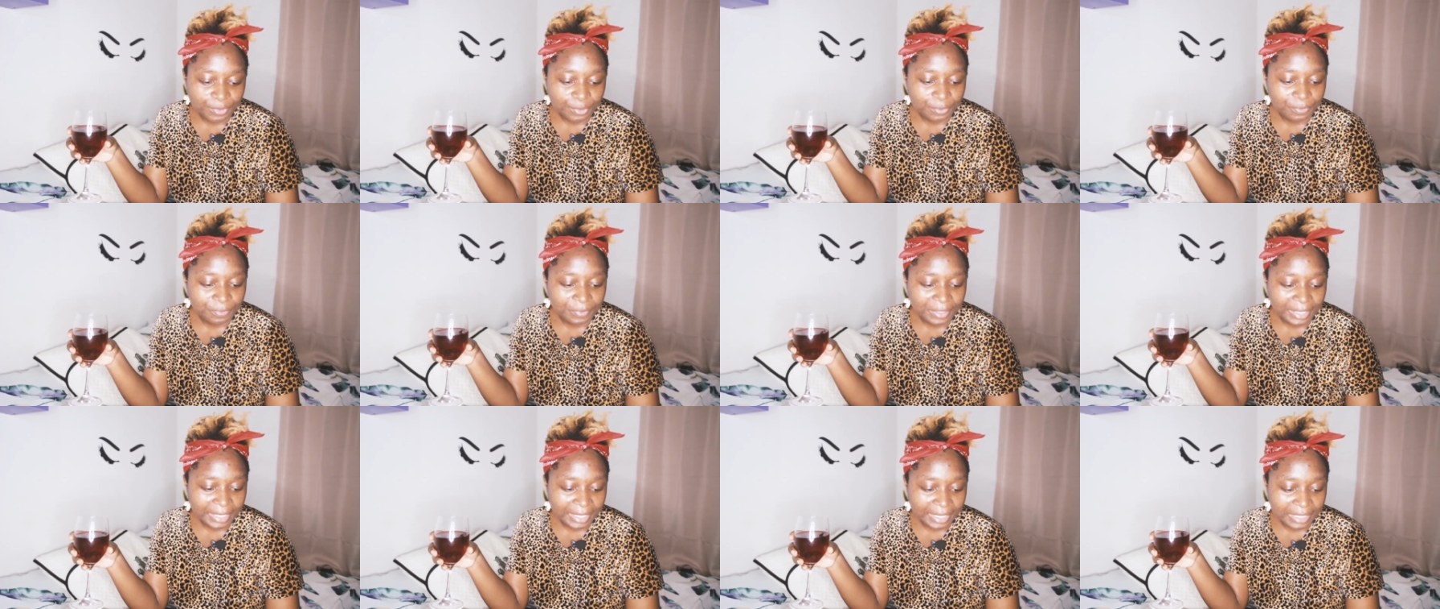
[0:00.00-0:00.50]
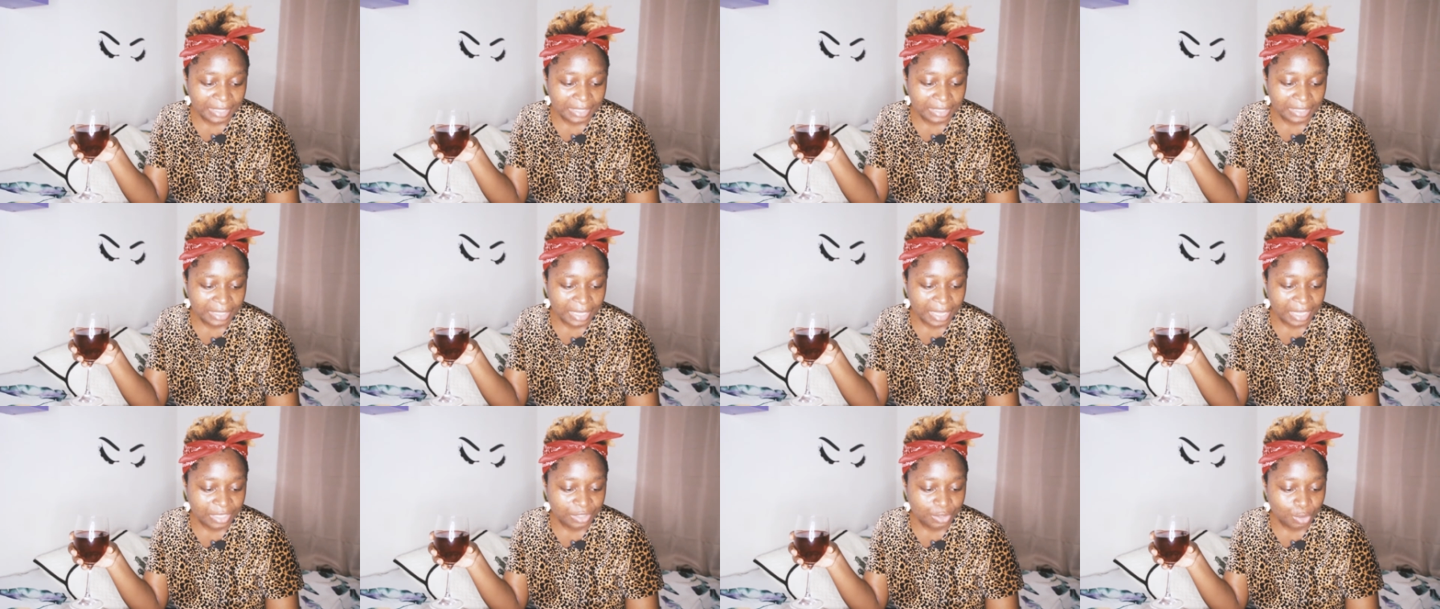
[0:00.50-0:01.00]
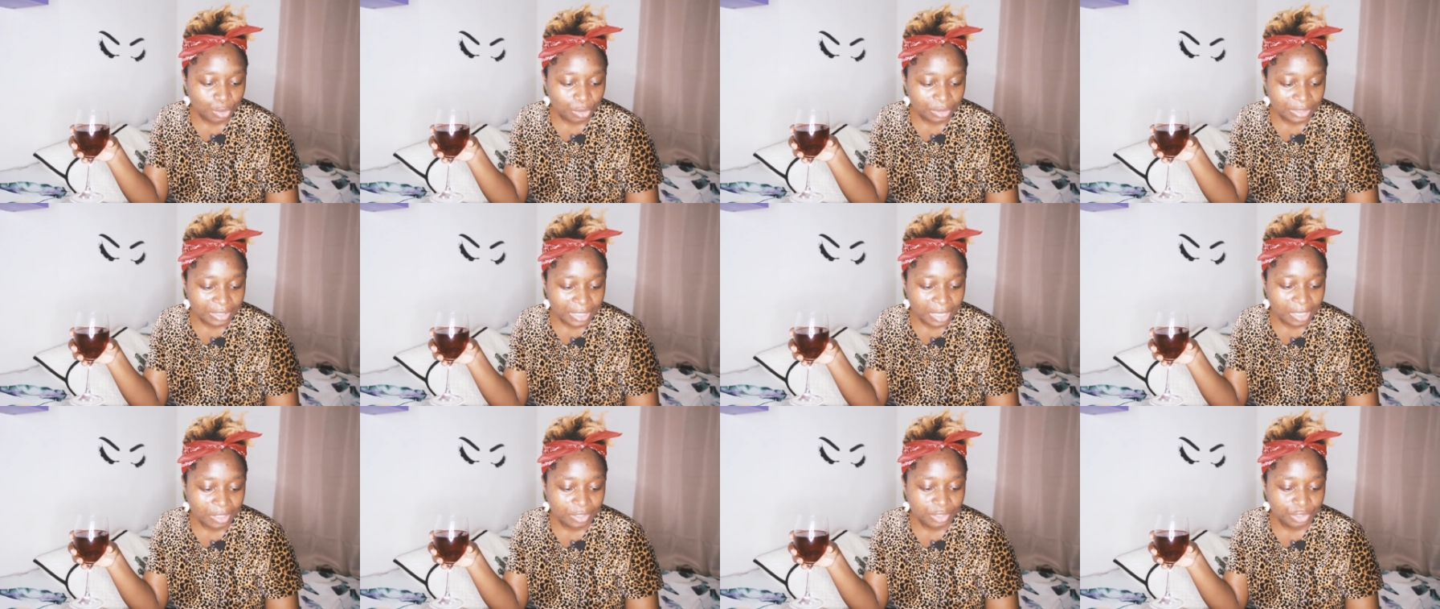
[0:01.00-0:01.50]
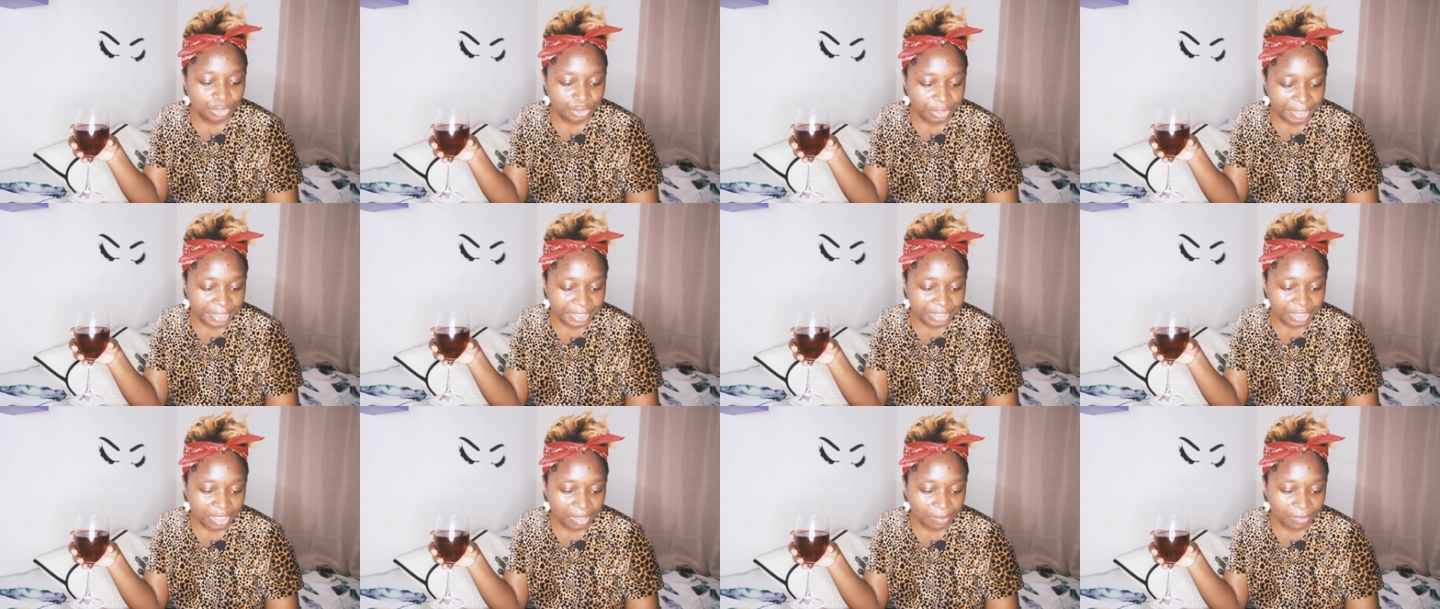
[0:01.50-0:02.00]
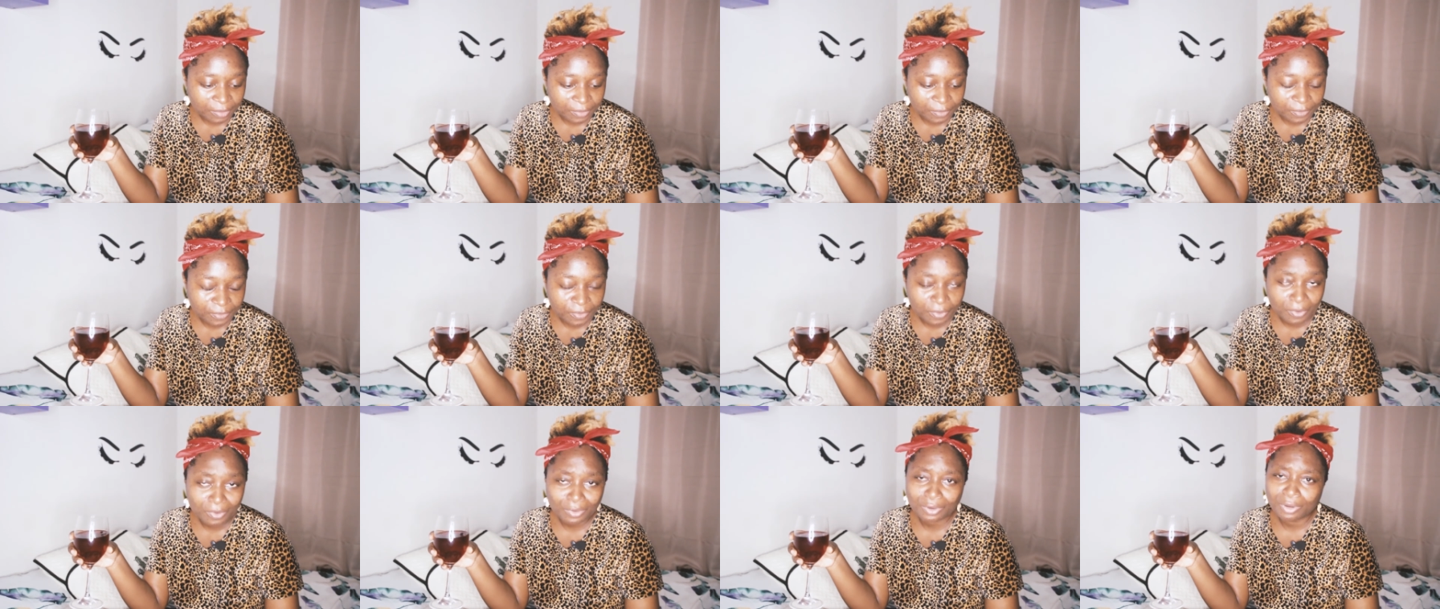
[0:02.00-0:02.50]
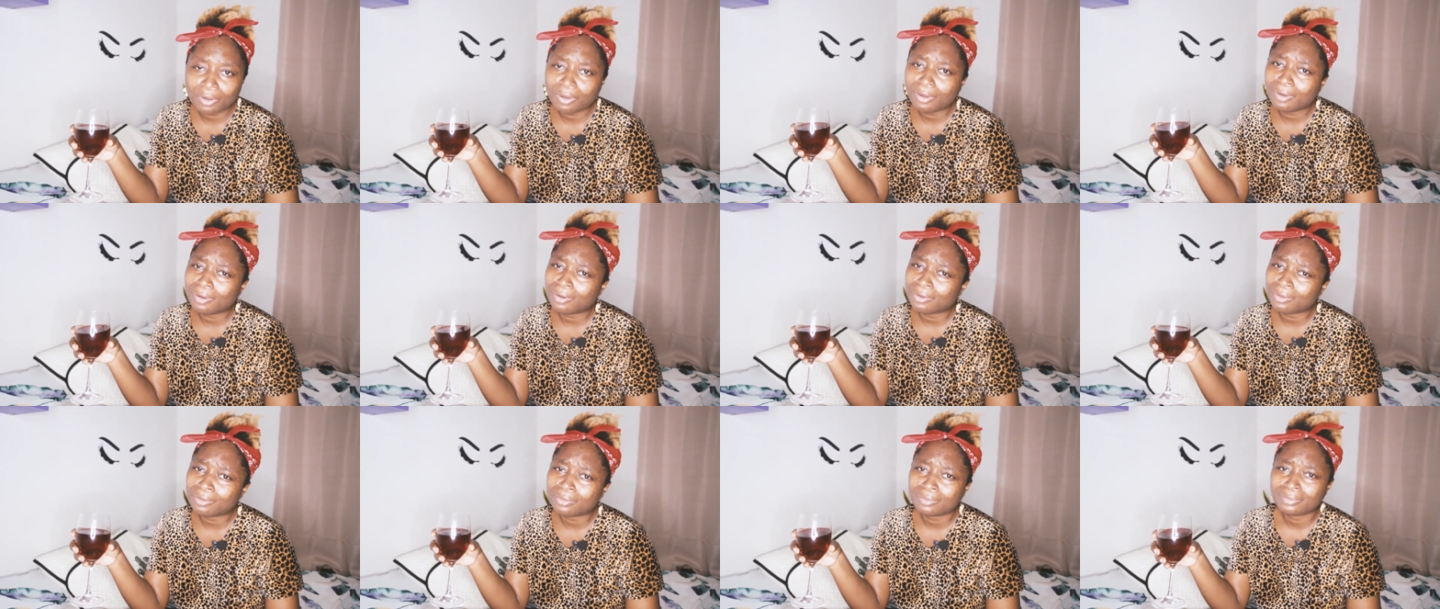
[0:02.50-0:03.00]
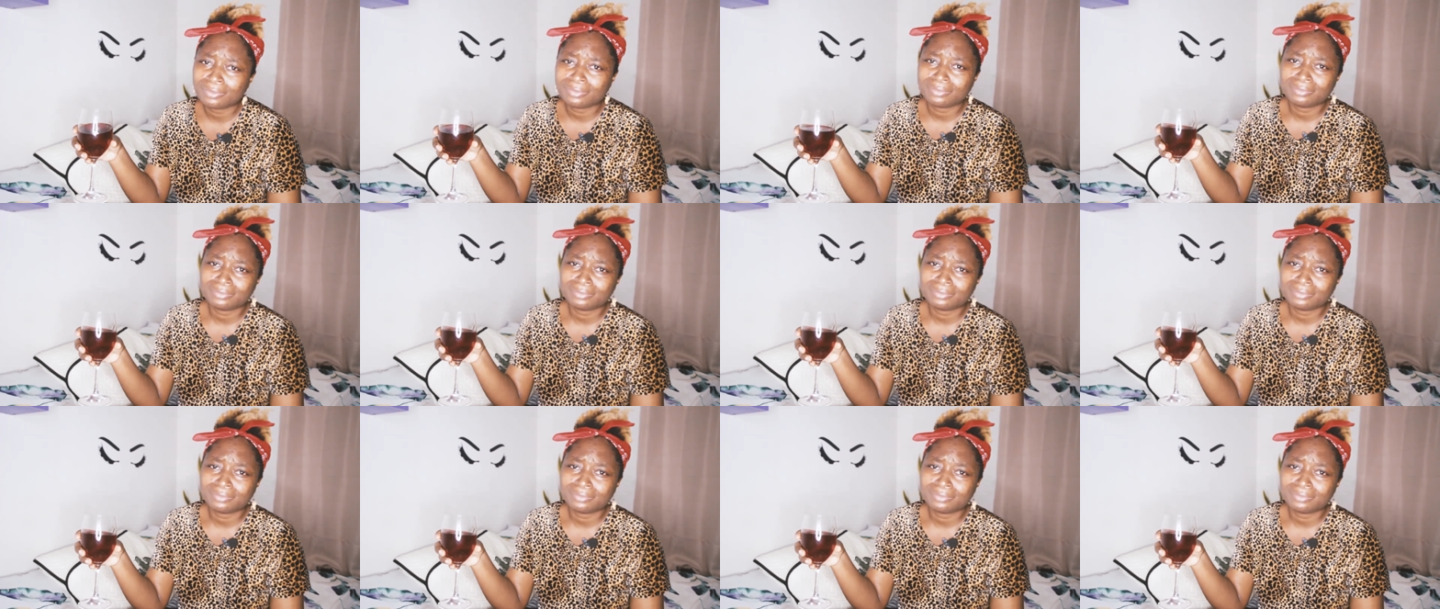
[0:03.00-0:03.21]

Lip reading: you've kissed a total stranger before. Oh.